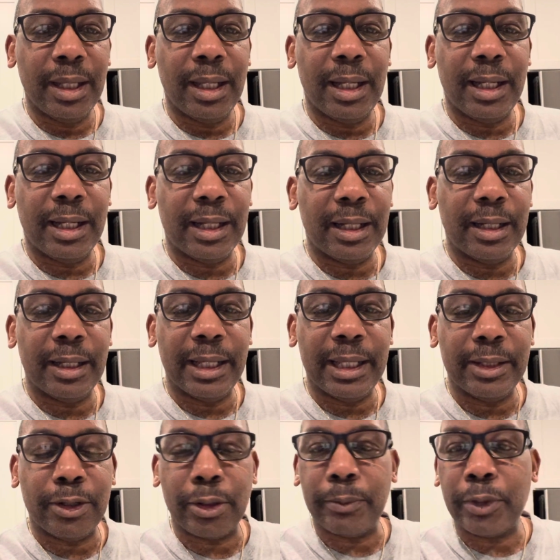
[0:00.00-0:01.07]
Uh,
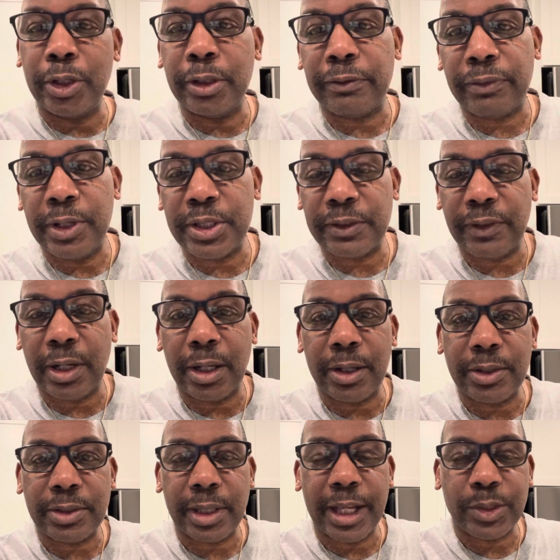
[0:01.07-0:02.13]
and they're good friends of
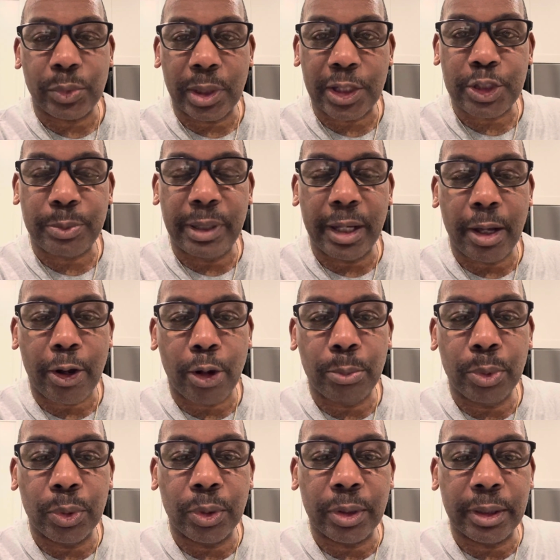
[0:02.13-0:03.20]
ours, as well as being on our
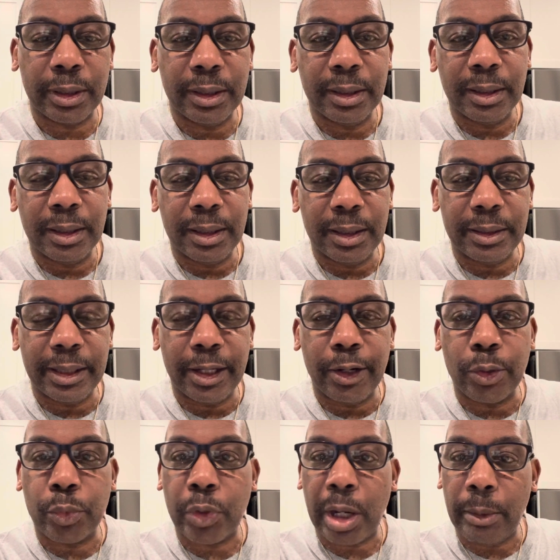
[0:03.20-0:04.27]
board. They're
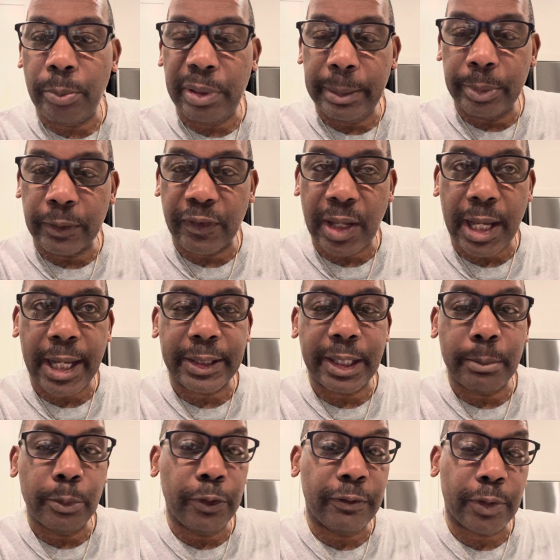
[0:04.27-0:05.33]
incredible people of God. They
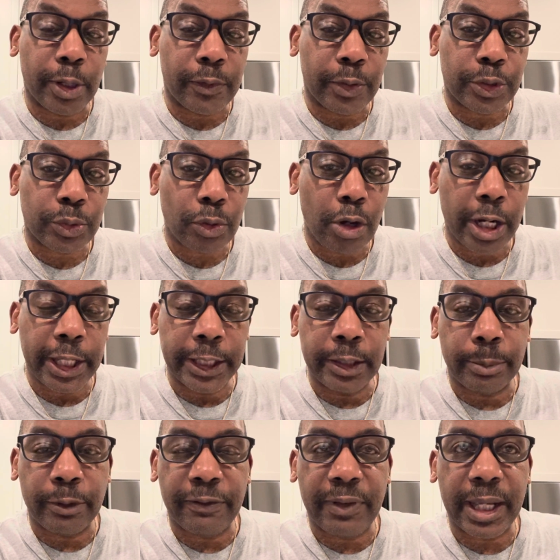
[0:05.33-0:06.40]
move very, very strongly in the
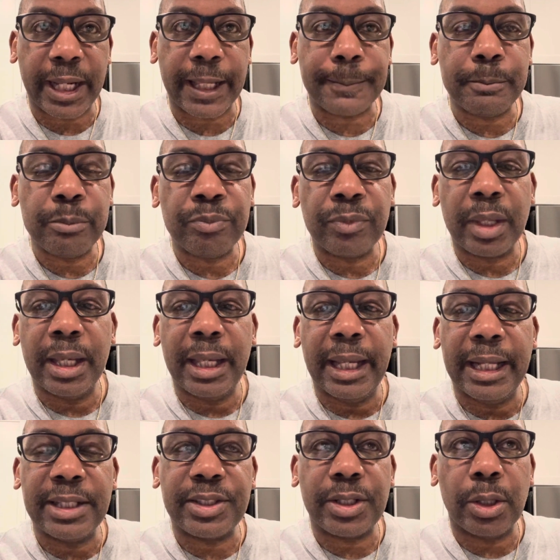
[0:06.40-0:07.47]
prophetic.
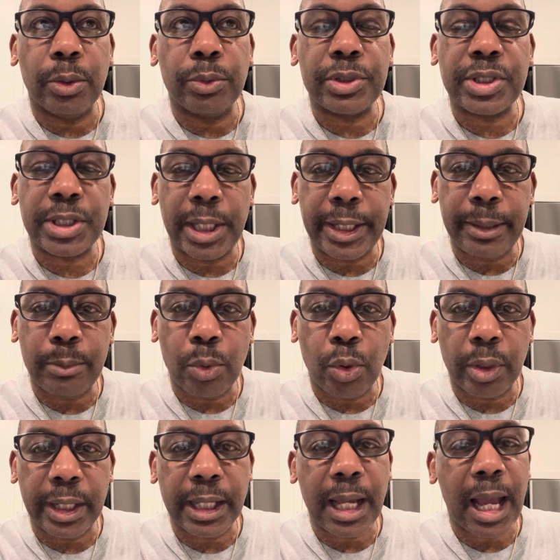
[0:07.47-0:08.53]
And so Sunday
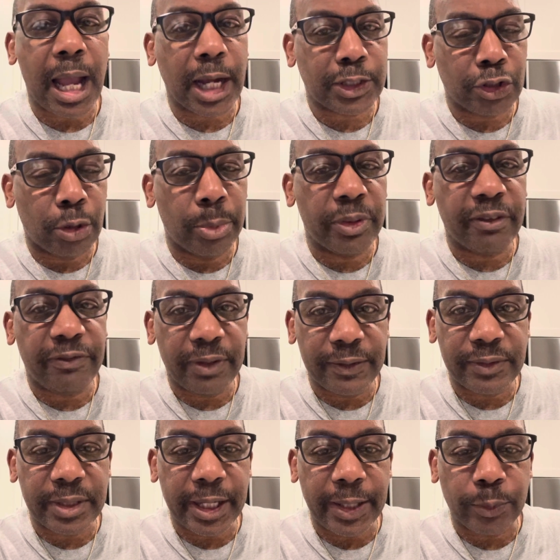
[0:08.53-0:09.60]
morning, October the
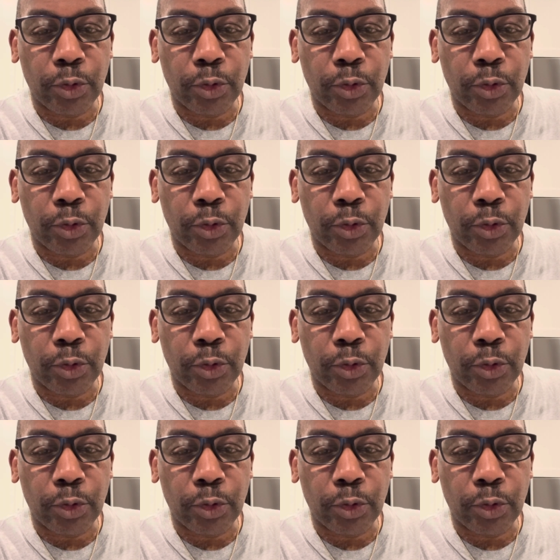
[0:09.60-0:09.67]
15th,